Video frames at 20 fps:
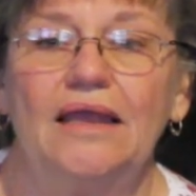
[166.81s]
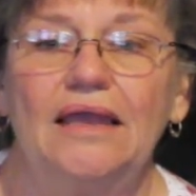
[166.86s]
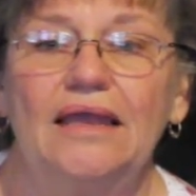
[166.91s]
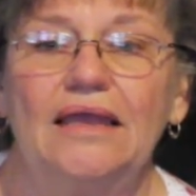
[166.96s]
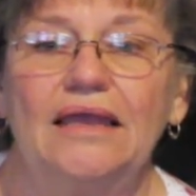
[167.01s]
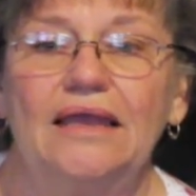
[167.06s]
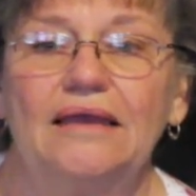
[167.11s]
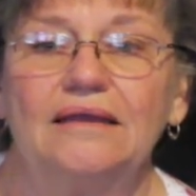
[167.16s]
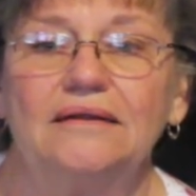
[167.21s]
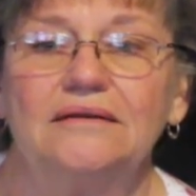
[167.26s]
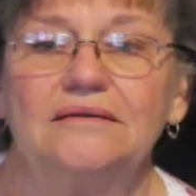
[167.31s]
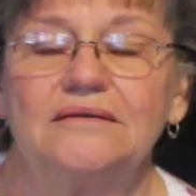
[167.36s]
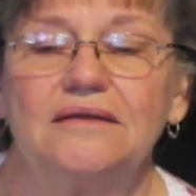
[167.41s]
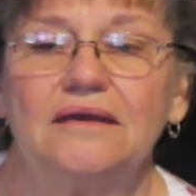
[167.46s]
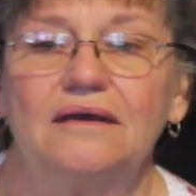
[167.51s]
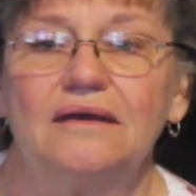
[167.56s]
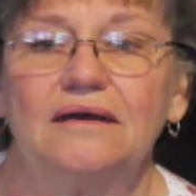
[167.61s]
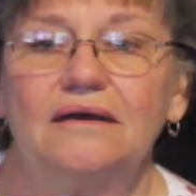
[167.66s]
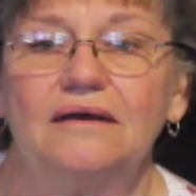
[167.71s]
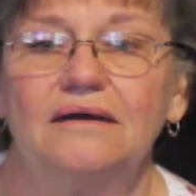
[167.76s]
And
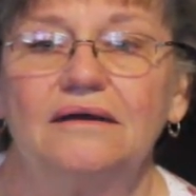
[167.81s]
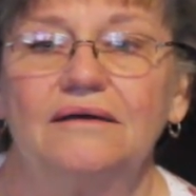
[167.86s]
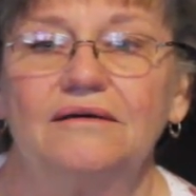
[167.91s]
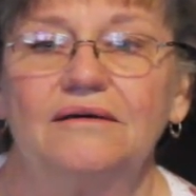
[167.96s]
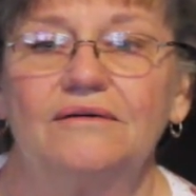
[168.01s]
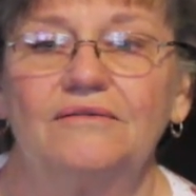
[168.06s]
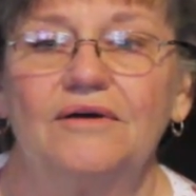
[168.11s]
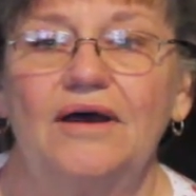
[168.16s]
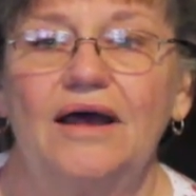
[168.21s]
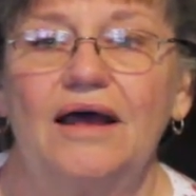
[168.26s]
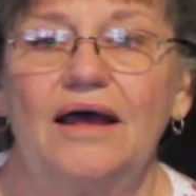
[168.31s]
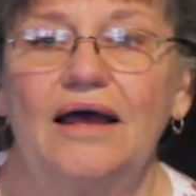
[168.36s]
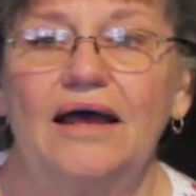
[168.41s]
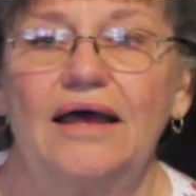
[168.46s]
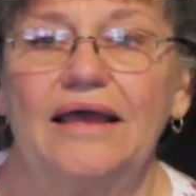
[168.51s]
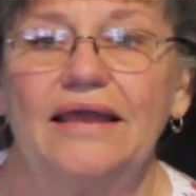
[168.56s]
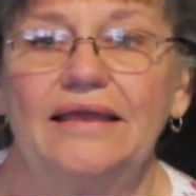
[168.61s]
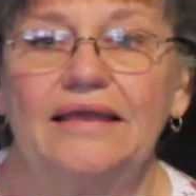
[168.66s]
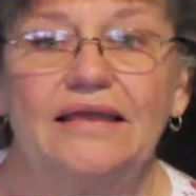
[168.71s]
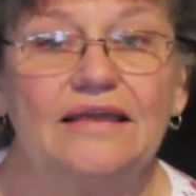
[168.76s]

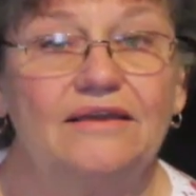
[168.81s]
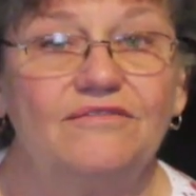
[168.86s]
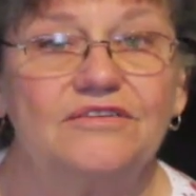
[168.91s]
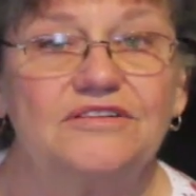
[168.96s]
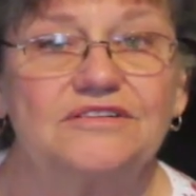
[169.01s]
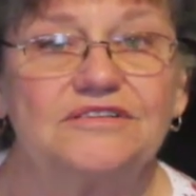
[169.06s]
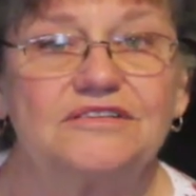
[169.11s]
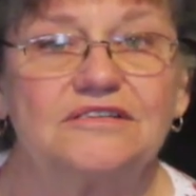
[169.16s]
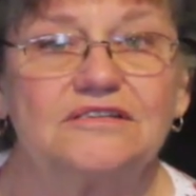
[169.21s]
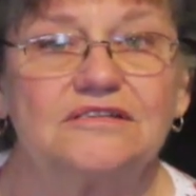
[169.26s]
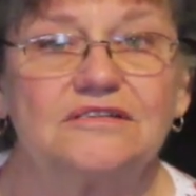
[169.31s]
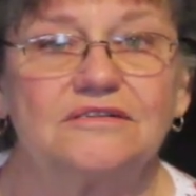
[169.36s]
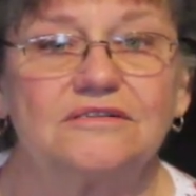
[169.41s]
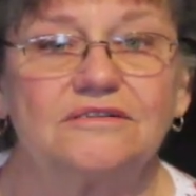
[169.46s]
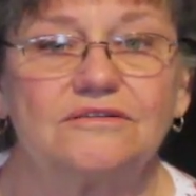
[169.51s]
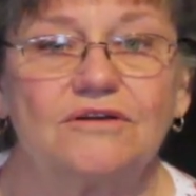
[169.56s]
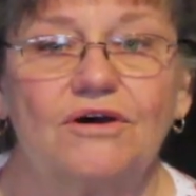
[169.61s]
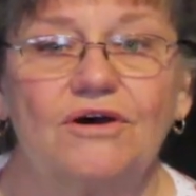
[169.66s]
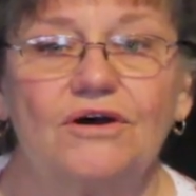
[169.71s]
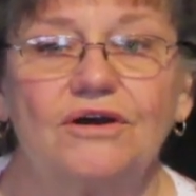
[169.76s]
I even
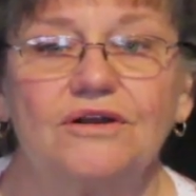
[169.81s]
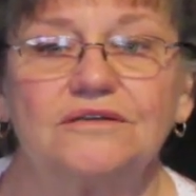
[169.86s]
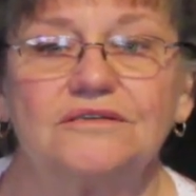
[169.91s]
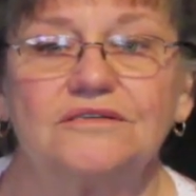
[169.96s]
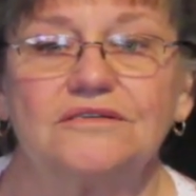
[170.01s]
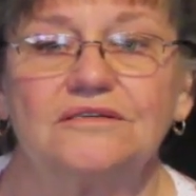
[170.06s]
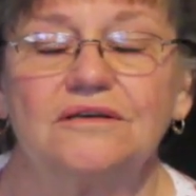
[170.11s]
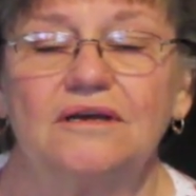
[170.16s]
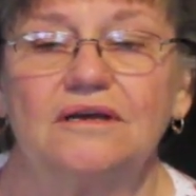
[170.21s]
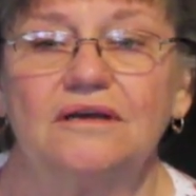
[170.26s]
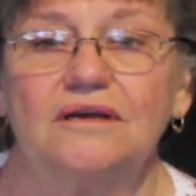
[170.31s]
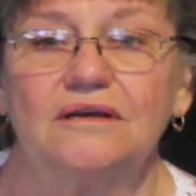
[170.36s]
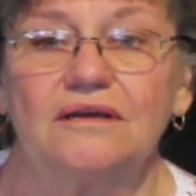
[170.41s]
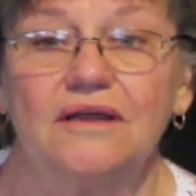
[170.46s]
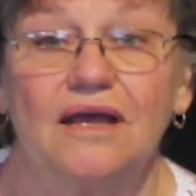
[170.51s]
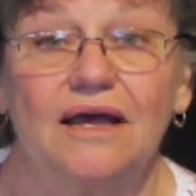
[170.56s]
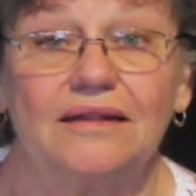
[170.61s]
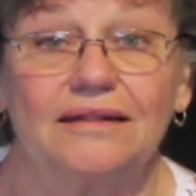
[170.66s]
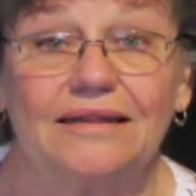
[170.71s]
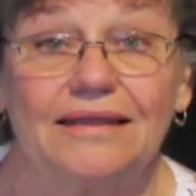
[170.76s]
sought
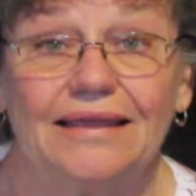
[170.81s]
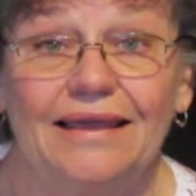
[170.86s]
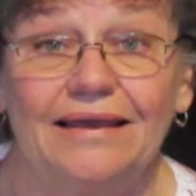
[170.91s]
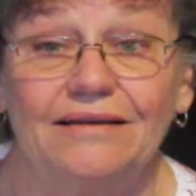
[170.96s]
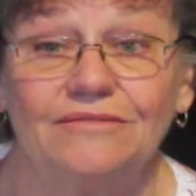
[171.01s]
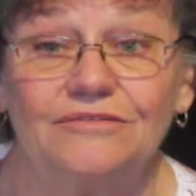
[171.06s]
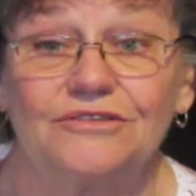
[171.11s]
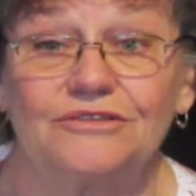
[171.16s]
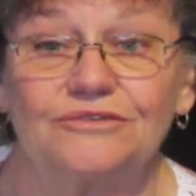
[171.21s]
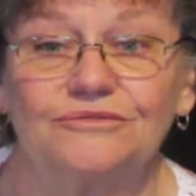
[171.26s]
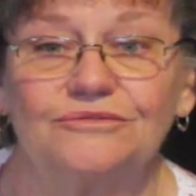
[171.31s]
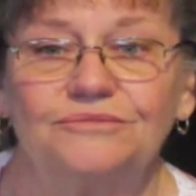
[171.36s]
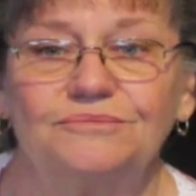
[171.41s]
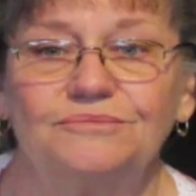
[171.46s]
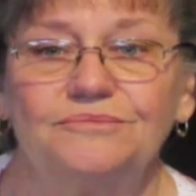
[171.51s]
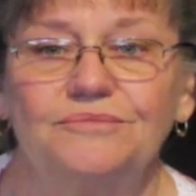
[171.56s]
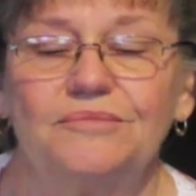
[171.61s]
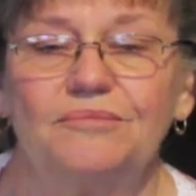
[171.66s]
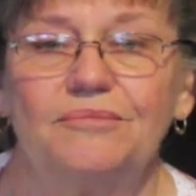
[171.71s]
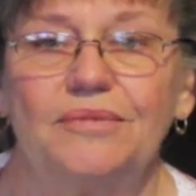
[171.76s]
godly counsel,
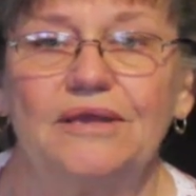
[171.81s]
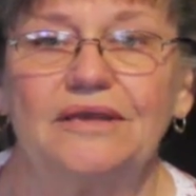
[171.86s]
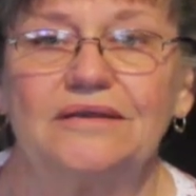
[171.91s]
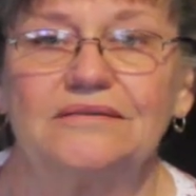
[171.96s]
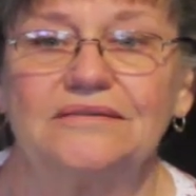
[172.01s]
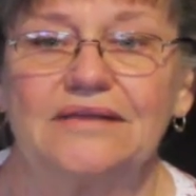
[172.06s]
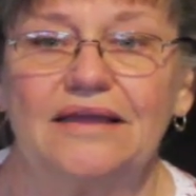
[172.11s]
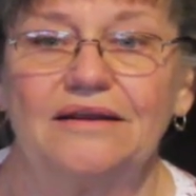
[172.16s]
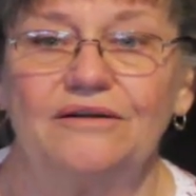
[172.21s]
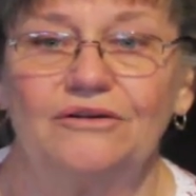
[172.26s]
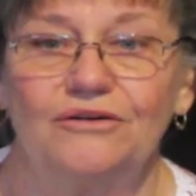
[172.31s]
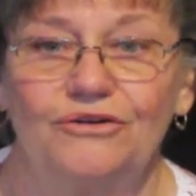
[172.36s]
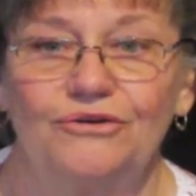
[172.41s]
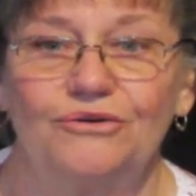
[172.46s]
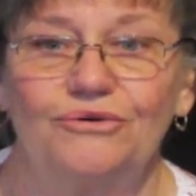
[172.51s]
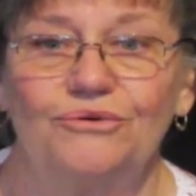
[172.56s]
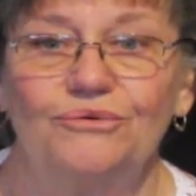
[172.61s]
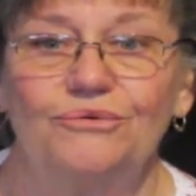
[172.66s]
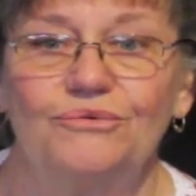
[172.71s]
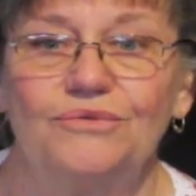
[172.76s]
because I
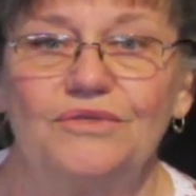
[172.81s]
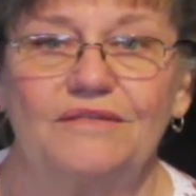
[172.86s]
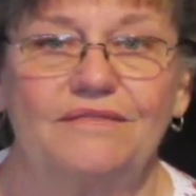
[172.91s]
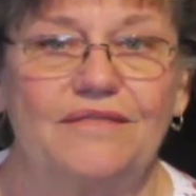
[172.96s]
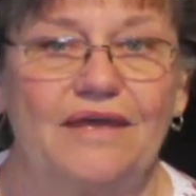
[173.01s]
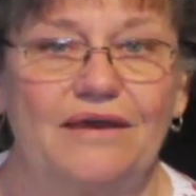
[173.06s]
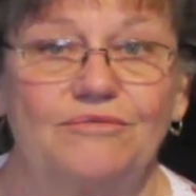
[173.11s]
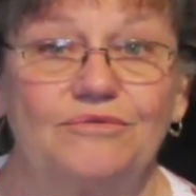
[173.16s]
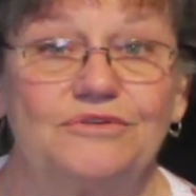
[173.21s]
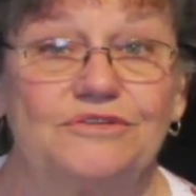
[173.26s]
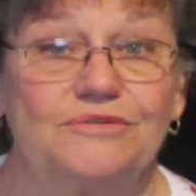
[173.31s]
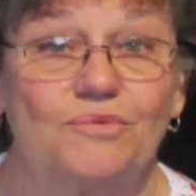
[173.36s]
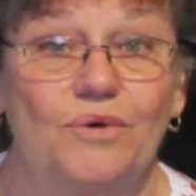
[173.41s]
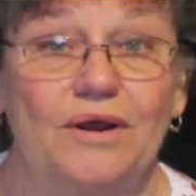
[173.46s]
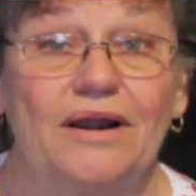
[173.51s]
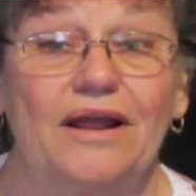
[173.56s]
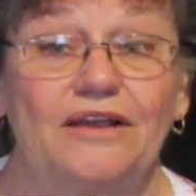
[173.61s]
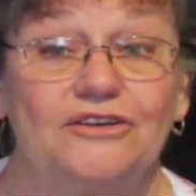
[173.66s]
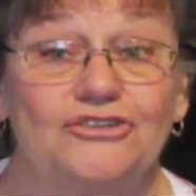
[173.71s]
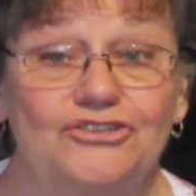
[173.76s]
knew that that was
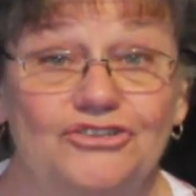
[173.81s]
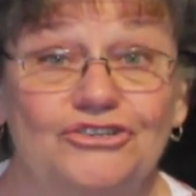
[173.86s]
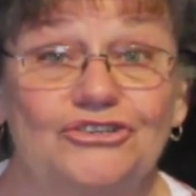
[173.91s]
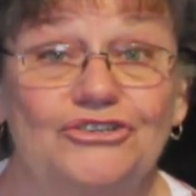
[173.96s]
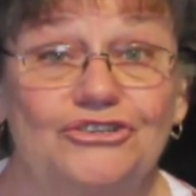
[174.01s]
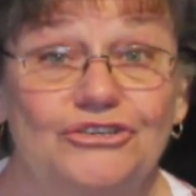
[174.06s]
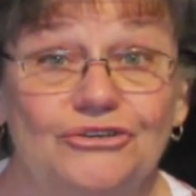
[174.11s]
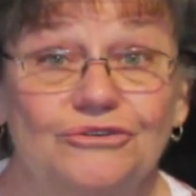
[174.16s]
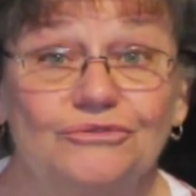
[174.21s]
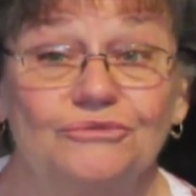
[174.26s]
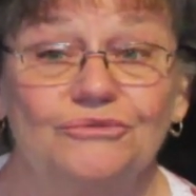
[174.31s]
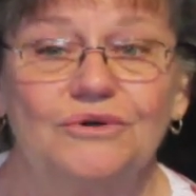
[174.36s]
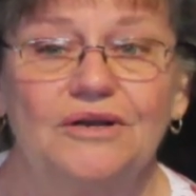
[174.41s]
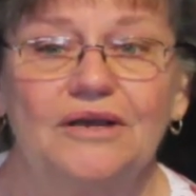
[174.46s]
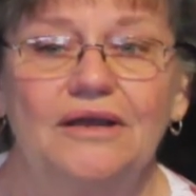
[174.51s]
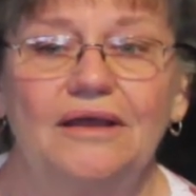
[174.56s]
what I should do.